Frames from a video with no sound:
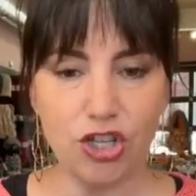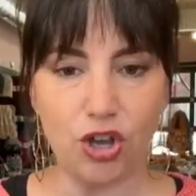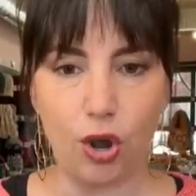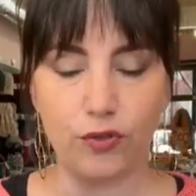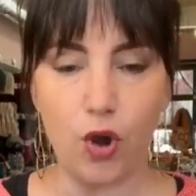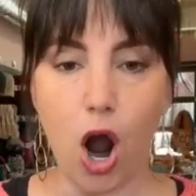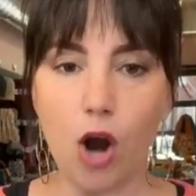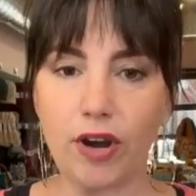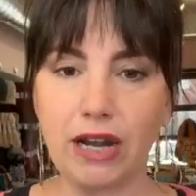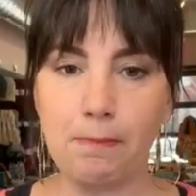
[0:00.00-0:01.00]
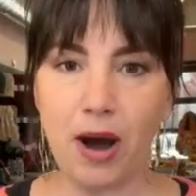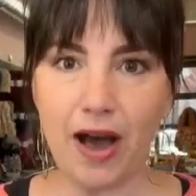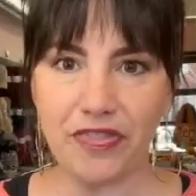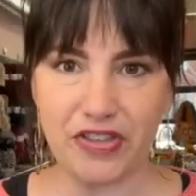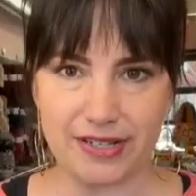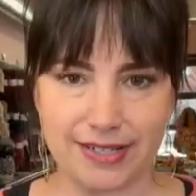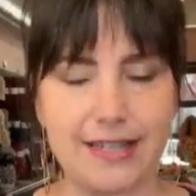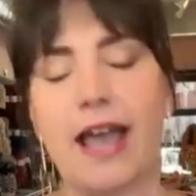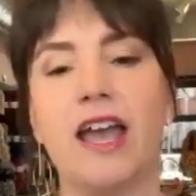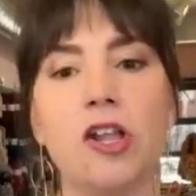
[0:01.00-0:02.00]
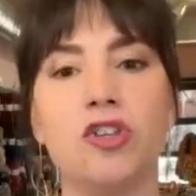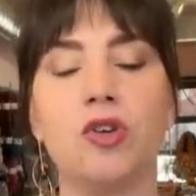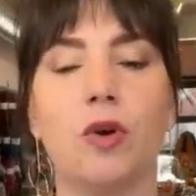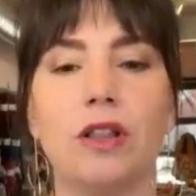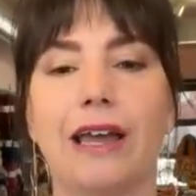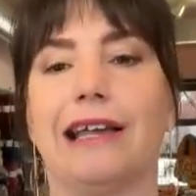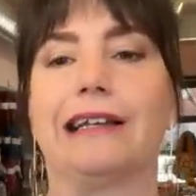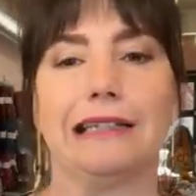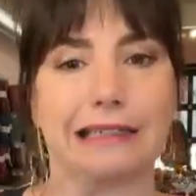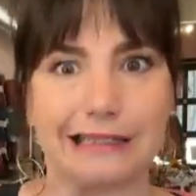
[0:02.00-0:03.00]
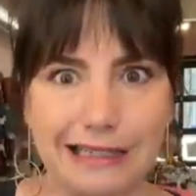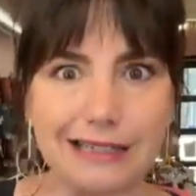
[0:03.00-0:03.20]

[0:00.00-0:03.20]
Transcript: So if you already bought this set and you are like,